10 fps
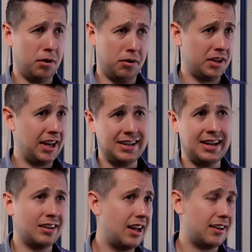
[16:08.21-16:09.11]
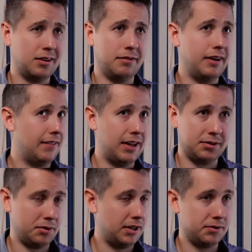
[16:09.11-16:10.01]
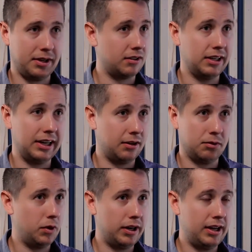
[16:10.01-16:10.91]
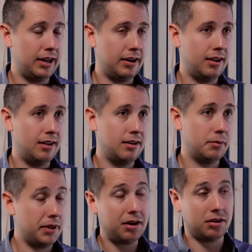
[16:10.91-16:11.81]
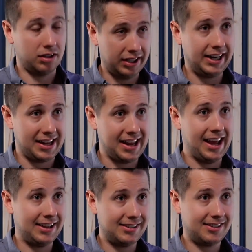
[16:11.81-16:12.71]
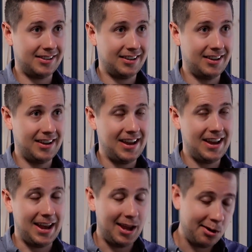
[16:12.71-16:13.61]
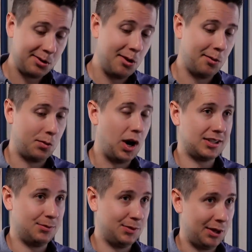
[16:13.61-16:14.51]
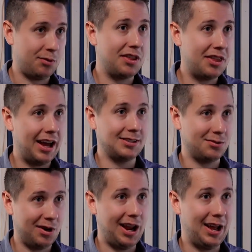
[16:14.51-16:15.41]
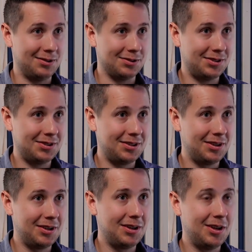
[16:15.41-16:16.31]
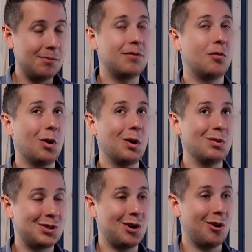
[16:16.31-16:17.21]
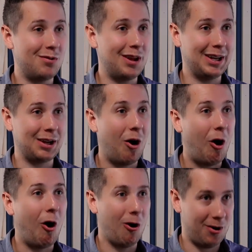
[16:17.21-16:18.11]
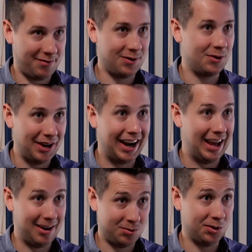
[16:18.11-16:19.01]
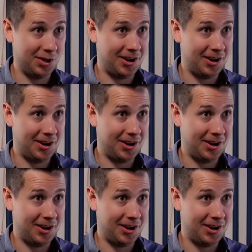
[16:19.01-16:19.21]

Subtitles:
guys, hey, Glock can go 5,000 rounds without cleaning or whatnot. Without cleaning, yes. It'll go approximately 3,000 rounds before it will start failing hard if you do not have oil on it.